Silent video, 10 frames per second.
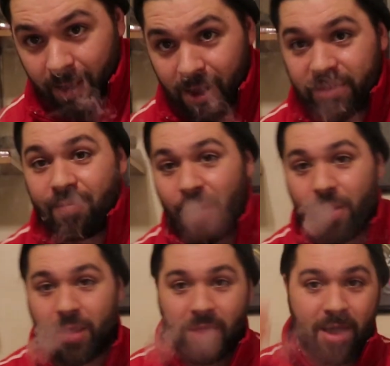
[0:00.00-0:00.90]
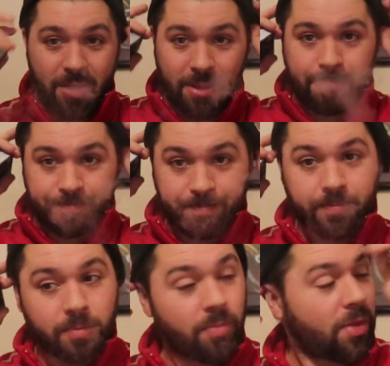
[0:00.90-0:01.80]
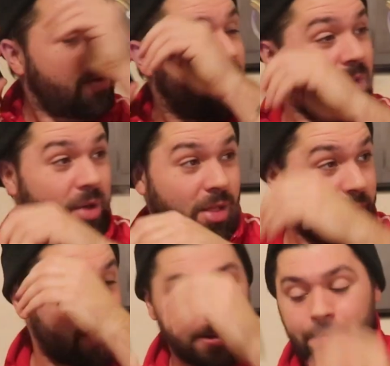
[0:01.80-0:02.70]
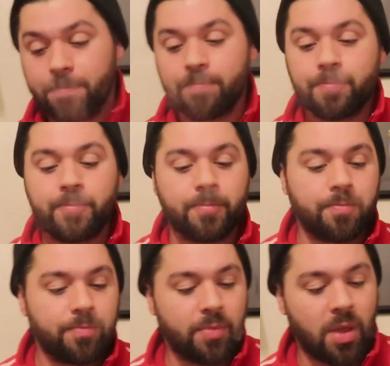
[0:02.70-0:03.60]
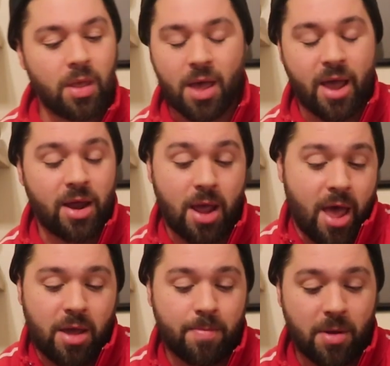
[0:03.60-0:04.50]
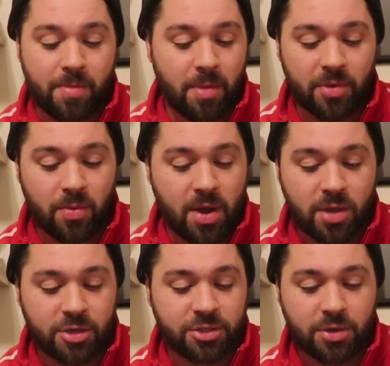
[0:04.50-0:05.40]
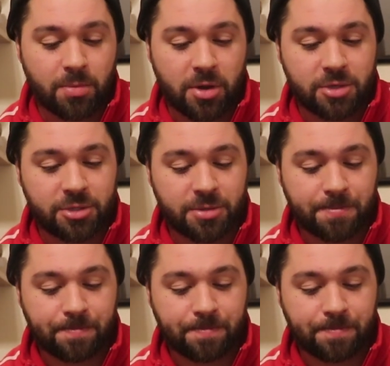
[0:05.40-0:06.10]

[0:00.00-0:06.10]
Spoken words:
It's very cloudy. Very cloudy. I could bump up the wattage so much.